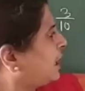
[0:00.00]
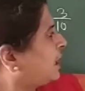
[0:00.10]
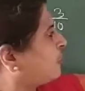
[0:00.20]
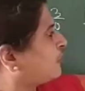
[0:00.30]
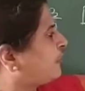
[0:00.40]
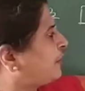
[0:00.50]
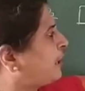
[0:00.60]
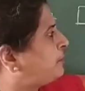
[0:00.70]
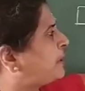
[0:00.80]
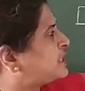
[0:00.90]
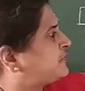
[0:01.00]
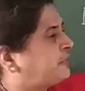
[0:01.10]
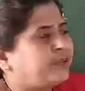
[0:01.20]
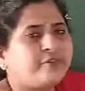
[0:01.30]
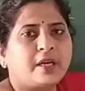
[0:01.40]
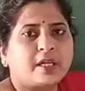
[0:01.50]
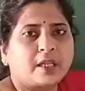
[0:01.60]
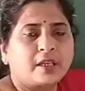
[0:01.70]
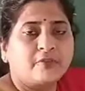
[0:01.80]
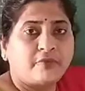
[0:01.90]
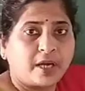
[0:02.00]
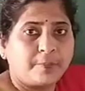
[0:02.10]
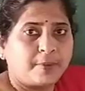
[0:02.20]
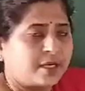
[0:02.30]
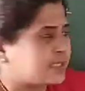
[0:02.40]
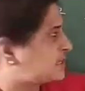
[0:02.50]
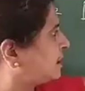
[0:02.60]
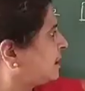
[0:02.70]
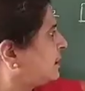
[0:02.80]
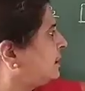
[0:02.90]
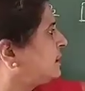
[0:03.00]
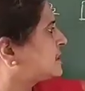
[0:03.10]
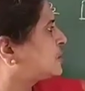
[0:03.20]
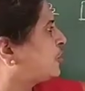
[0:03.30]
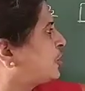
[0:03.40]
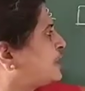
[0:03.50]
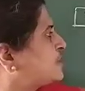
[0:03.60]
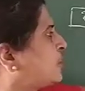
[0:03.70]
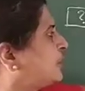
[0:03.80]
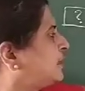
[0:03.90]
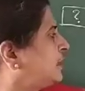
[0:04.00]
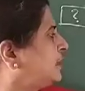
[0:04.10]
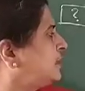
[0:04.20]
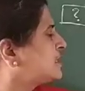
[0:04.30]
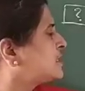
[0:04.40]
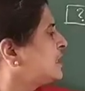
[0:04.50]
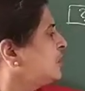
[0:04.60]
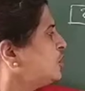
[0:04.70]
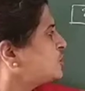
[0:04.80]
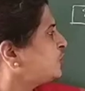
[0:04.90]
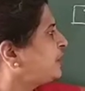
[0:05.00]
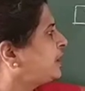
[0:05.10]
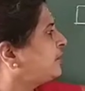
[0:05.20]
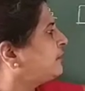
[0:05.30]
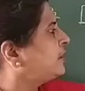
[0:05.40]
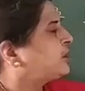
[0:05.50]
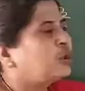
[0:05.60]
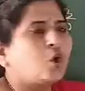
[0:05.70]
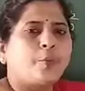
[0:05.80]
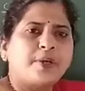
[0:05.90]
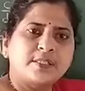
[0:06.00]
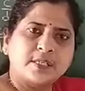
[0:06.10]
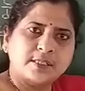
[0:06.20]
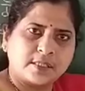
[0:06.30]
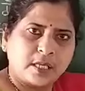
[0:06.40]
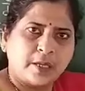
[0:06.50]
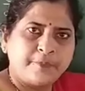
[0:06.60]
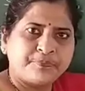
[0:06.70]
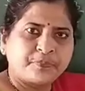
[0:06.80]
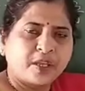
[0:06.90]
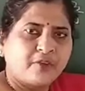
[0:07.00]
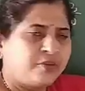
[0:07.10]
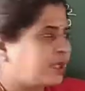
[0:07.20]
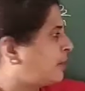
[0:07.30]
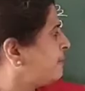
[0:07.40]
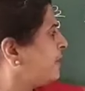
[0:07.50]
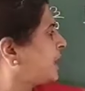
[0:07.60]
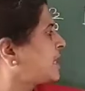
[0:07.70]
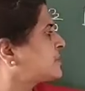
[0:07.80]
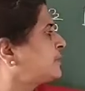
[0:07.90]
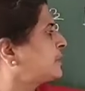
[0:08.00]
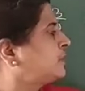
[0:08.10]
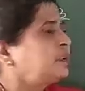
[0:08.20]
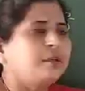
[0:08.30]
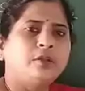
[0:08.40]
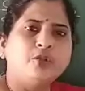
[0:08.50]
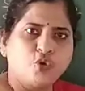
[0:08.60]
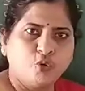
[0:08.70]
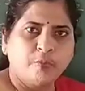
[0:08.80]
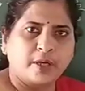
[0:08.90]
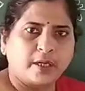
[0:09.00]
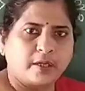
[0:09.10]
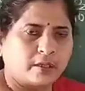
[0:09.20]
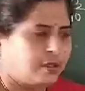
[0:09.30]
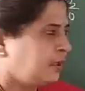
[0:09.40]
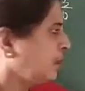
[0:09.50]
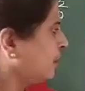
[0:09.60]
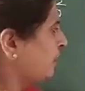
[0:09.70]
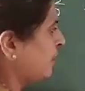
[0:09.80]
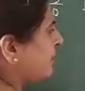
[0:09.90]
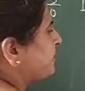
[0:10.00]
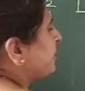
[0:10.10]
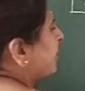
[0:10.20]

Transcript: and out of 8 parts, then we are taking 5 parts, certainly this is going to be smaller than this. So when the denominators are same, we compare as per the numerator. Okay.